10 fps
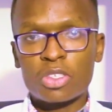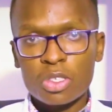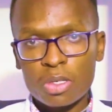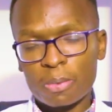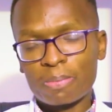
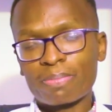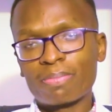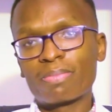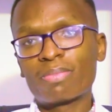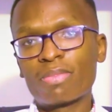So,
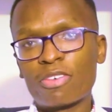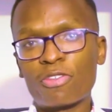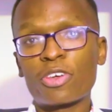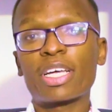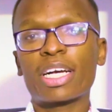
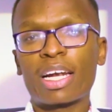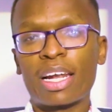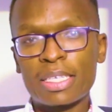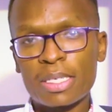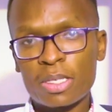for the
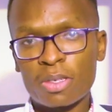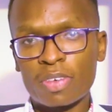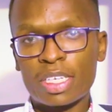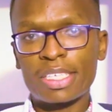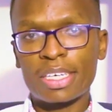classes
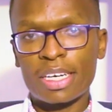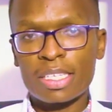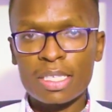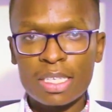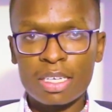of
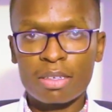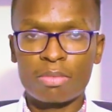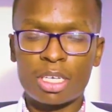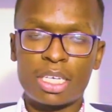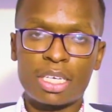anti-cancer
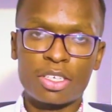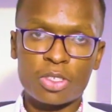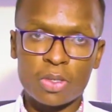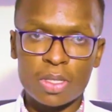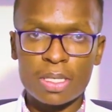
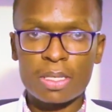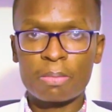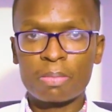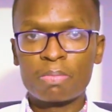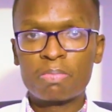medications,
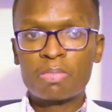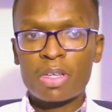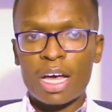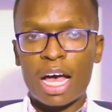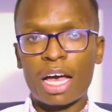
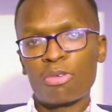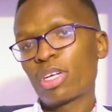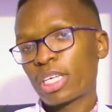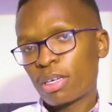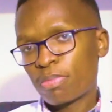I
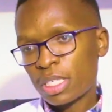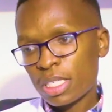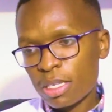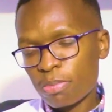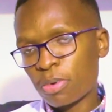will keep it
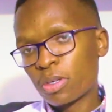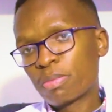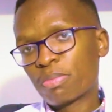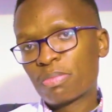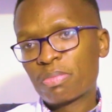simple
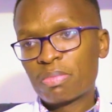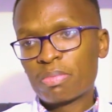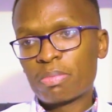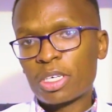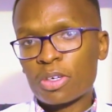
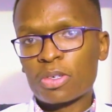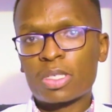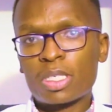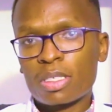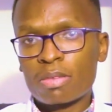
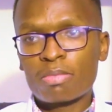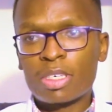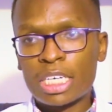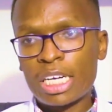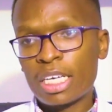because
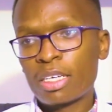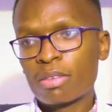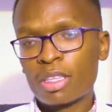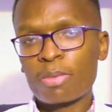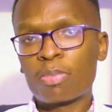really
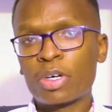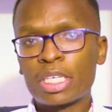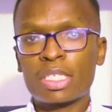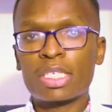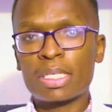the
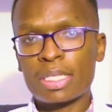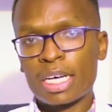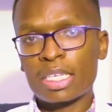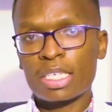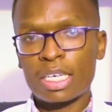point is
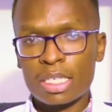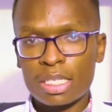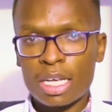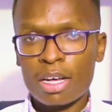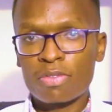that it
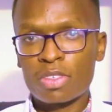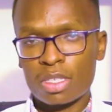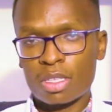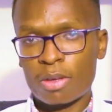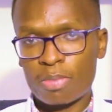
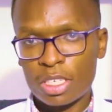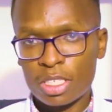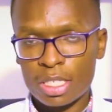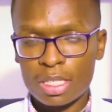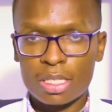serves the
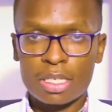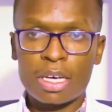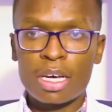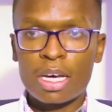patients.